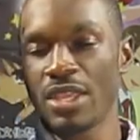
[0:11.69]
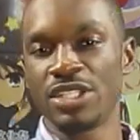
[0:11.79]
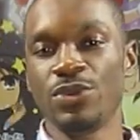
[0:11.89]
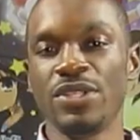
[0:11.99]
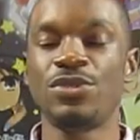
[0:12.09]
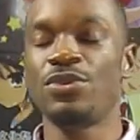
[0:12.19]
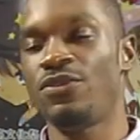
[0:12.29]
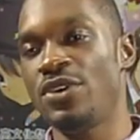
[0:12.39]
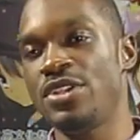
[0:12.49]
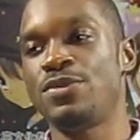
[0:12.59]
she went to a
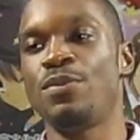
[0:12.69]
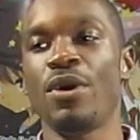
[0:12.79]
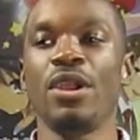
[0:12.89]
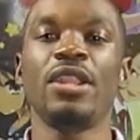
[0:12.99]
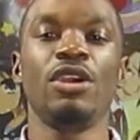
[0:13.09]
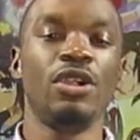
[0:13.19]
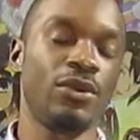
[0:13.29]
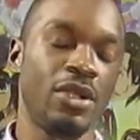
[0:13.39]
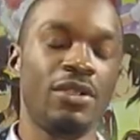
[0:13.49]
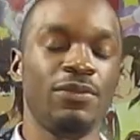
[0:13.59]
friend's party,
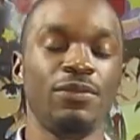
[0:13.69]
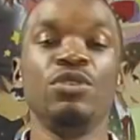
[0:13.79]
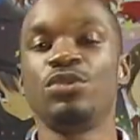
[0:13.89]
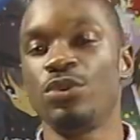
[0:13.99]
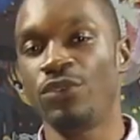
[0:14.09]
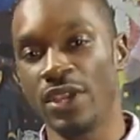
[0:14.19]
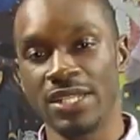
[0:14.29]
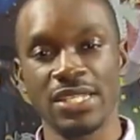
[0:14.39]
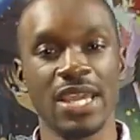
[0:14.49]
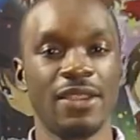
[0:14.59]
or mutual
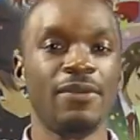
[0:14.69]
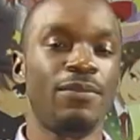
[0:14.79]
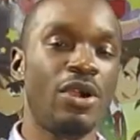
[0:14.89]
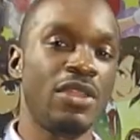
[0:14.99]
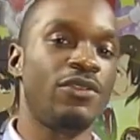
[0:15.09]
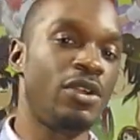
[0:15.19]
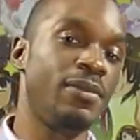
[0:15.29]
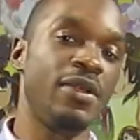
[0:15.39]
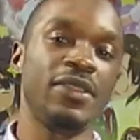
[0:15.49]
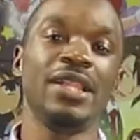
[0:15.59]
friend, she had a party for her
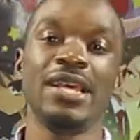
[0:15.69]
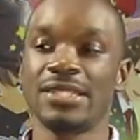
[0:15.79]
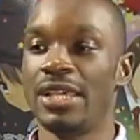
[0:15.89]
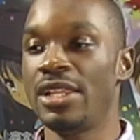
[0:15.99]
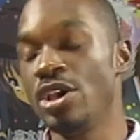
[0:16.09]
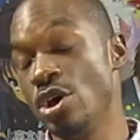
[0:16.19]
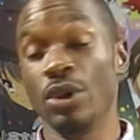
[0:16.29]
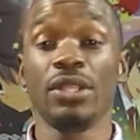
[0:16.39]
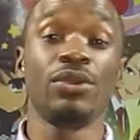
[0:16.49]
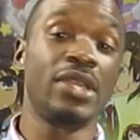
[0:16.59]
birthday last night,
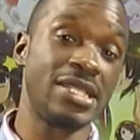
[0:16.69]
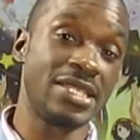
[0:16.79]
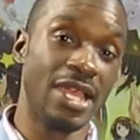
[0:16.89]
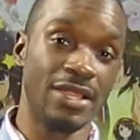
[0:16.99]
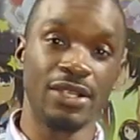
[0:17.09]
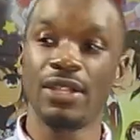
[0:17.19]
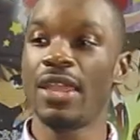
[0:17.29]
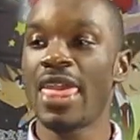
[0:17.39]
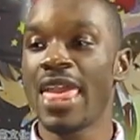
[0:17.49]
or a little get together,